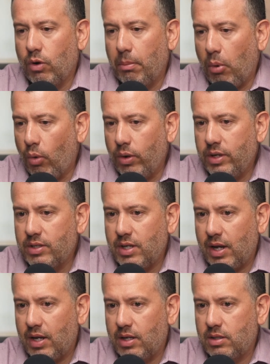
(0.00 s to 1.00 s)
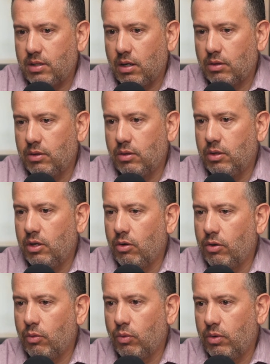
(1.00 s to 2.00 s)
poised as one of
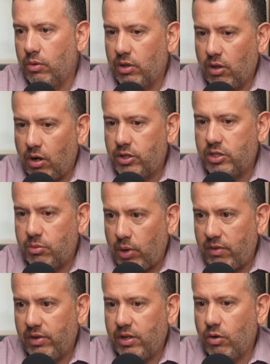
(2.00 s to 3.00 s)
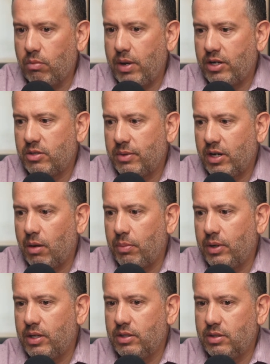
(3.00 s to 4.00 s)
the largest privately owned management
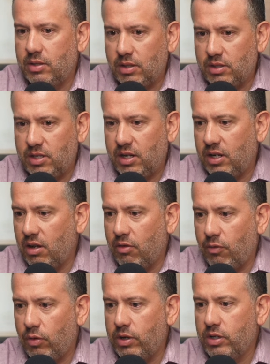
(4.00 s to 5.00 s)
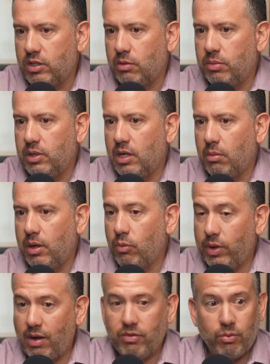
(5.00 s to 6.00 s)
companies in the state of California to be able, and
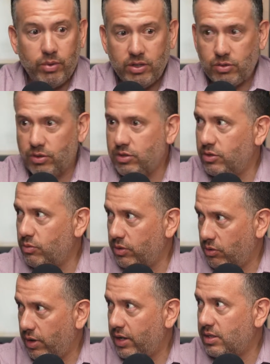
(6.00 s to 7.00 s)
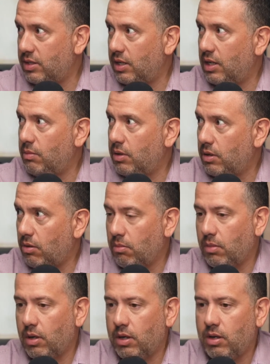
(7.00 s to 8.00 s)
we have the resources with Greg's team
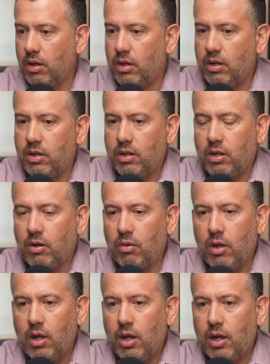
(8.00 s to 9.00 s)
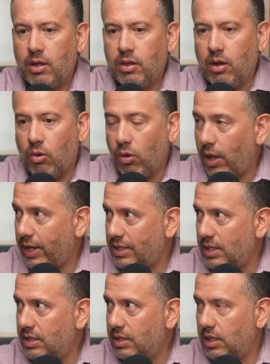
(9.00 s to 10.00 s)
and the whole IT
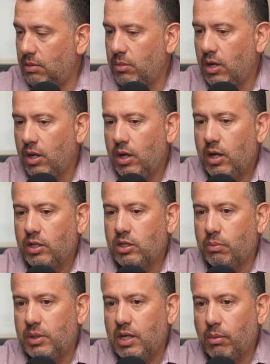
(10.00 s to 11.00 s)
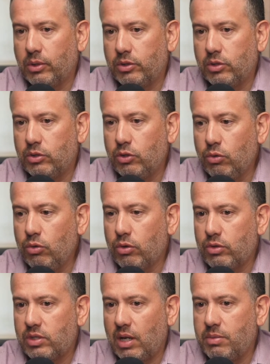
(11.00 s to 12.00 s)
team to be able to do
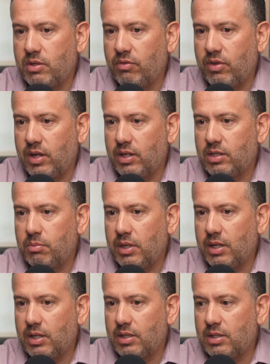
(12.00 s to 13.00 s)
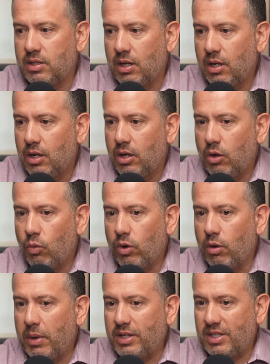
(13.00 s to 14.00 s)
those types of things, because
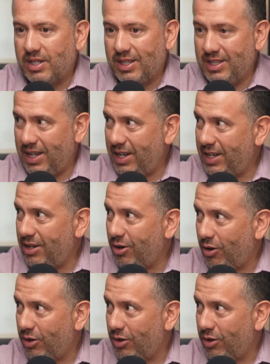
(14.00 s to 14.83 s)
we're basically taking